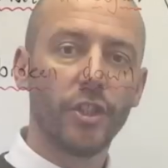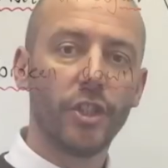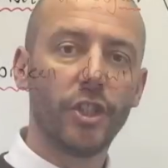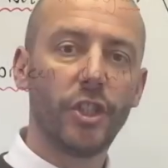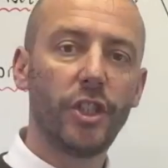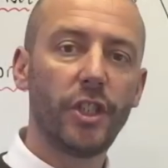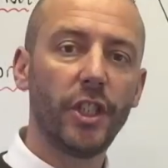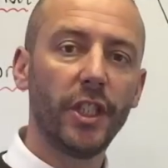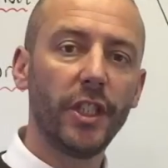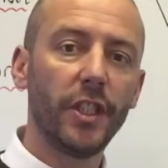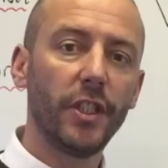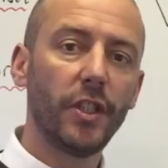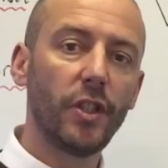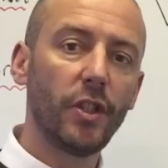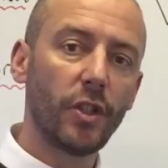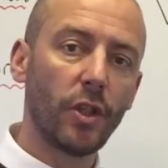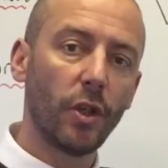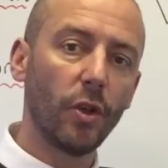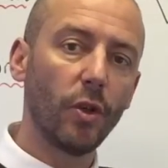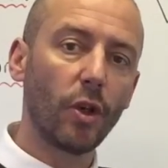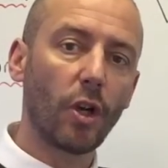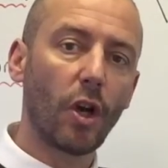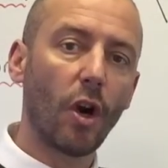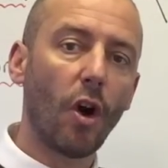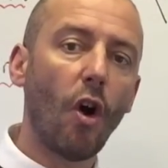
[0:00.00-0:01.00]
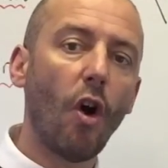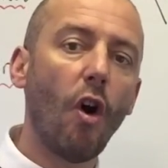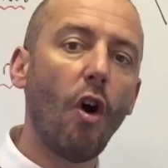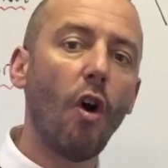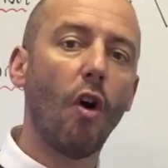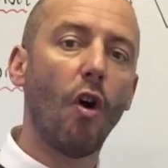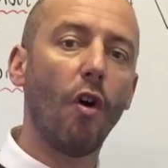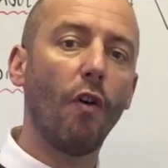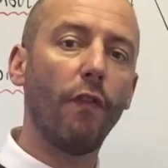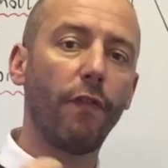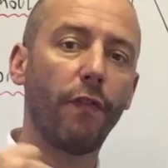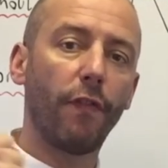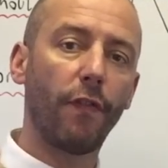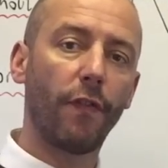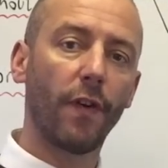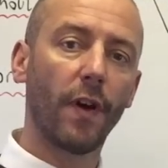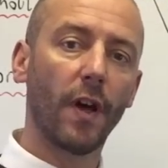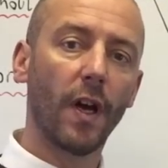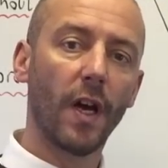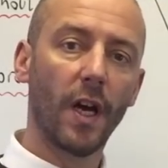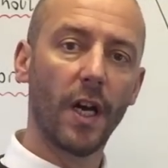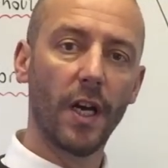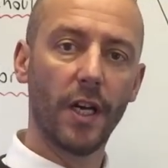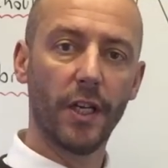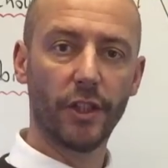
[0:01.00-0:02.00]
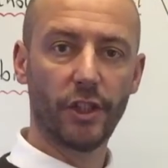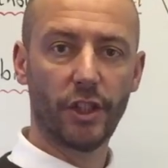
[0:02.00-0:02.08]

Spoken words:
She took off her